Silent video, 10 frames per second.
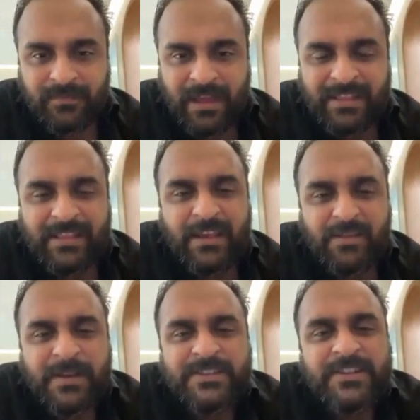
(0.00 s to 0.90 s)
And
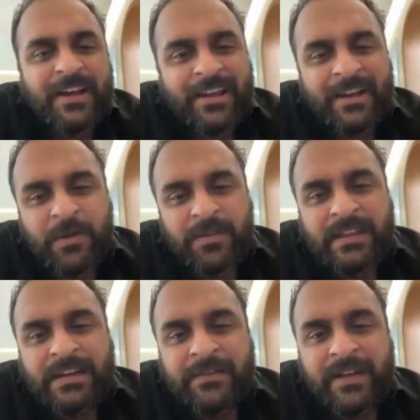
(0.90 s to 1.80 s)
these Banjara Hindus
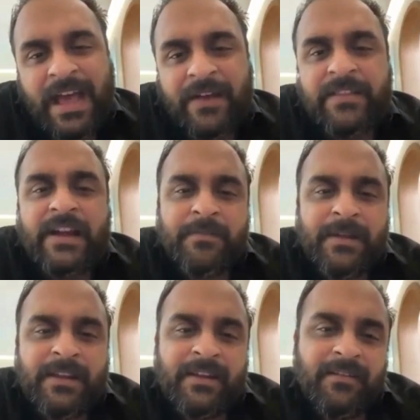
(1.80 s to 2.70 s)
didn't even have that
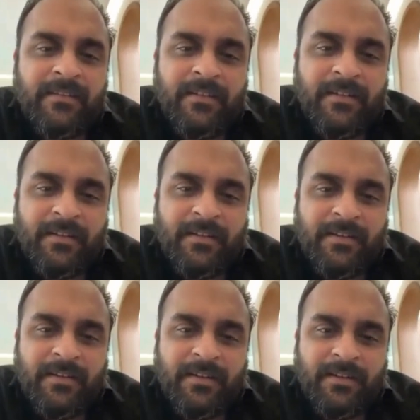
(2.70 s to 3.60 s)
money
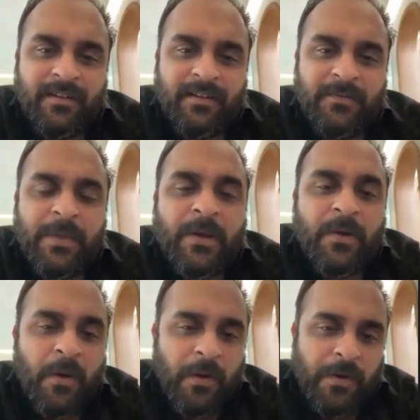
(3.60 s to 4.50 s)

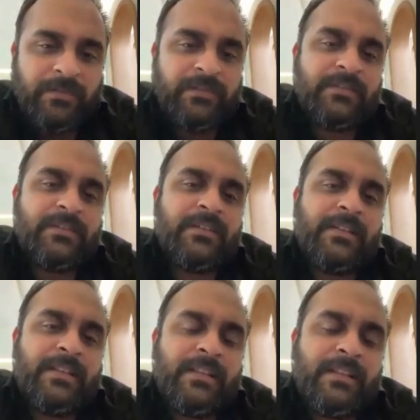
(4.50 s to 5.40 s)
because
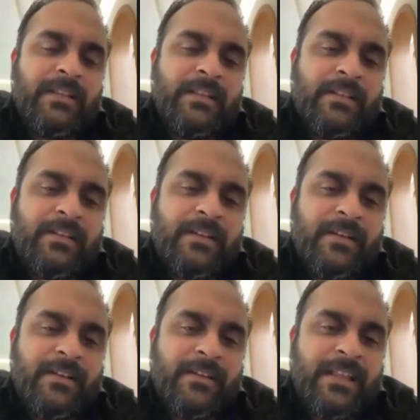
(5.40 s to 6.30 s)

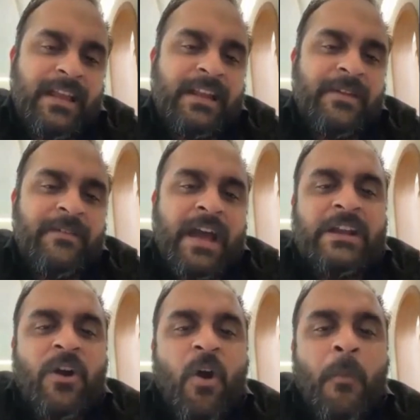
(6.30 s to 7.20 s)
they never
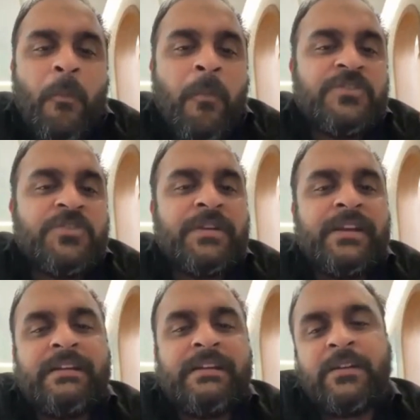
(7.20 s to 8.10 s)
had the
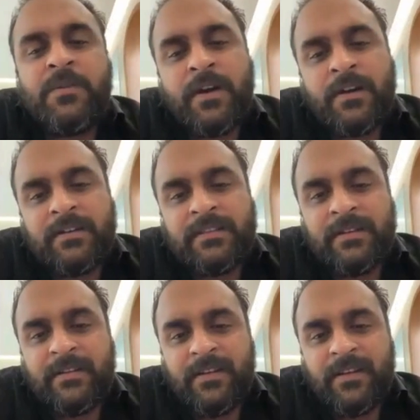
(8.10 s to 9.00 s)
opportunity to earn,